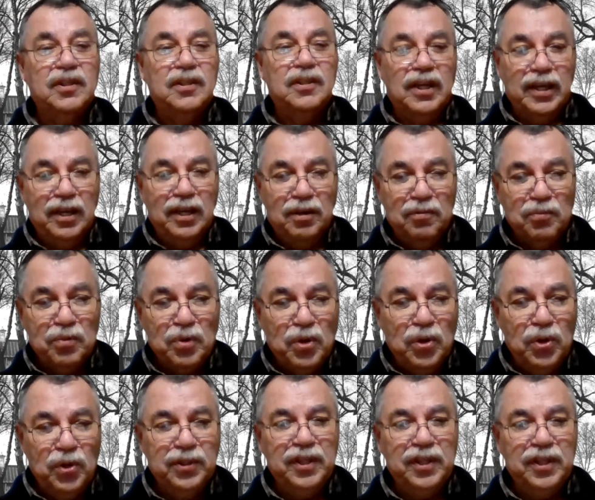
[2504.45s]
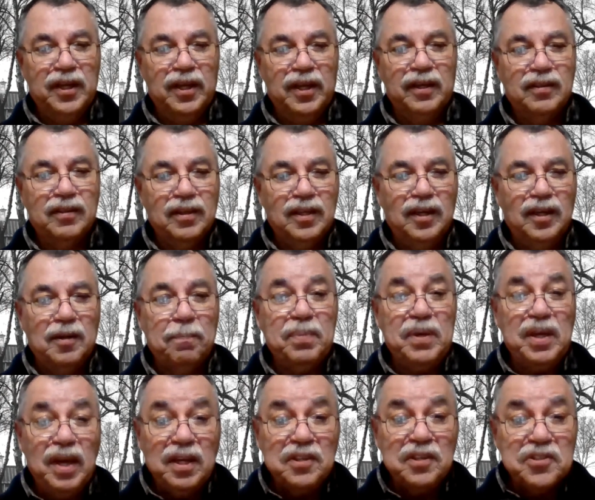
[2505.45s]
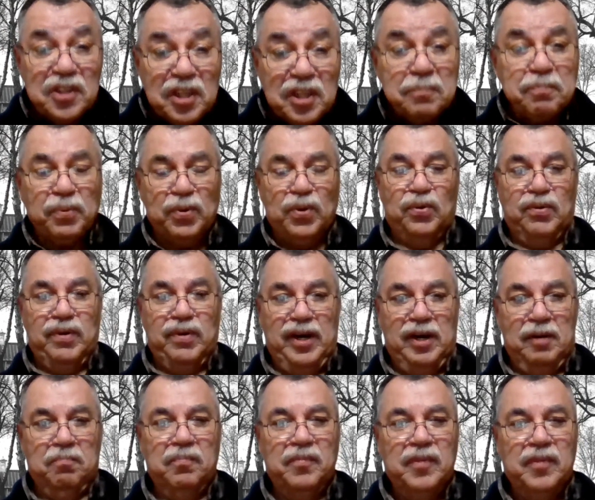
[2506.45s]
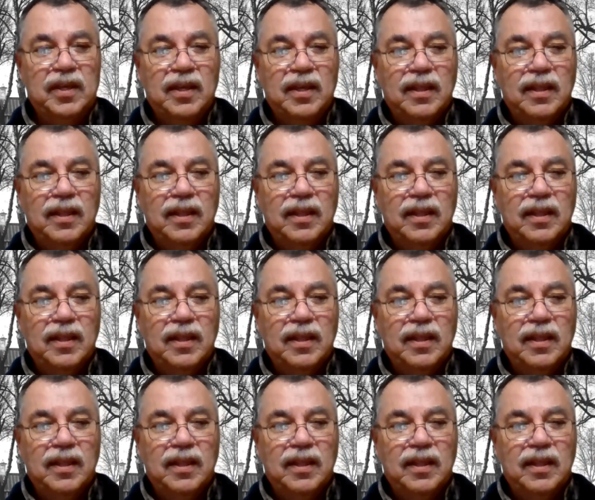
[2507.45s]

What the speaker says: I had enrolled in a PhD program